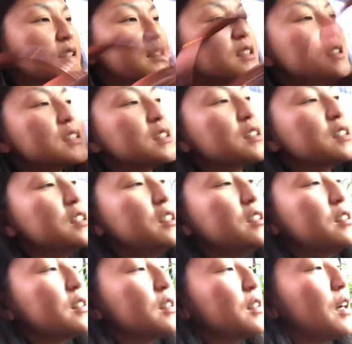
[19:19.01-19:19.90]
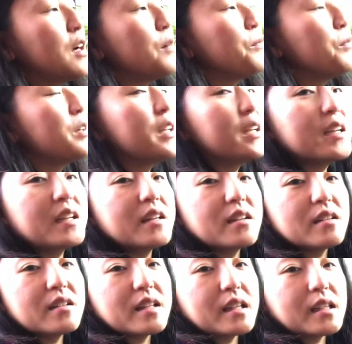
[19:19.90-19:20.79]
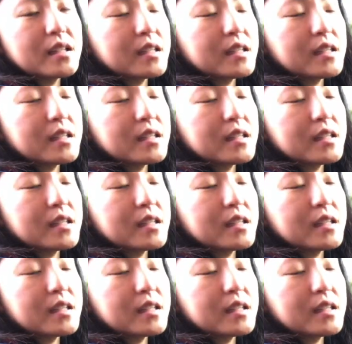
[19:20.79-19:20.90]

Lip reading: could just use it, put it here like